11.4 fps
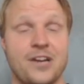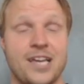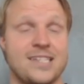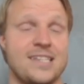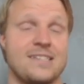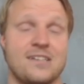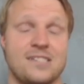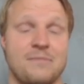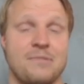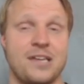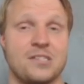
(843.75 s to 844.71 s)
I guess it's because
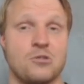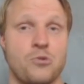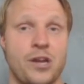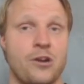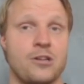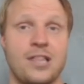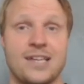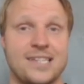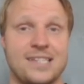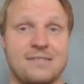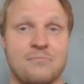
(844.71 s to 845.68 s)
he played as a winger last
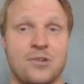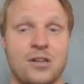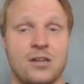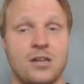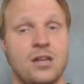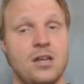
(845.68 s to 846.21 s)
season, but